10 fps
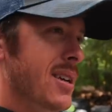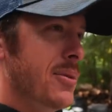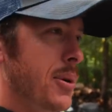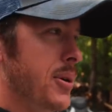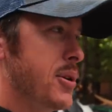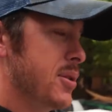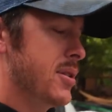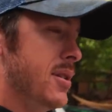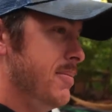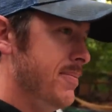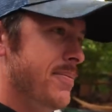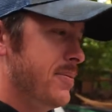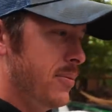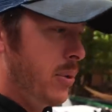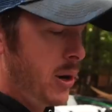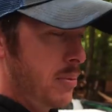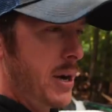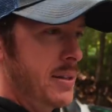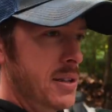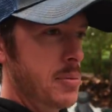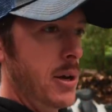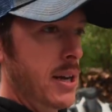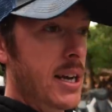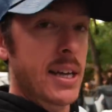we were using some weird methods, but